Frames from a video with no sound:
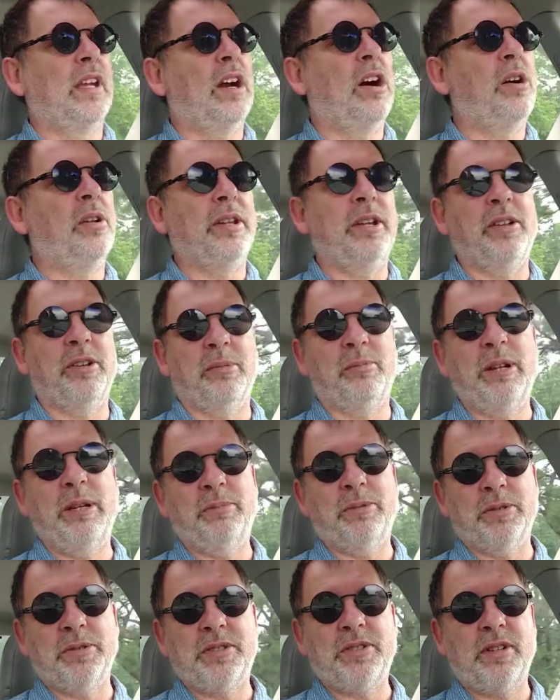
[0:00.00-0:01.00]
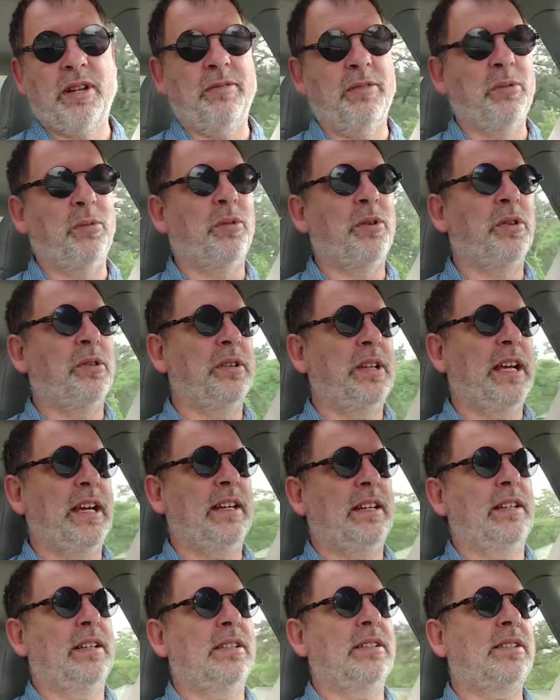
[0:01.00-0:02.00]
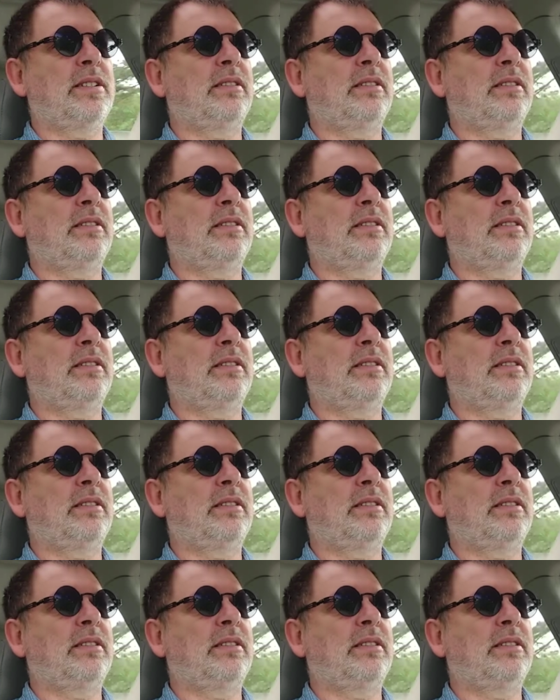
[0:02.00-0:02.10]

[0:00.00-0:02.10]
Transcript: All the other peoples of the world, that is.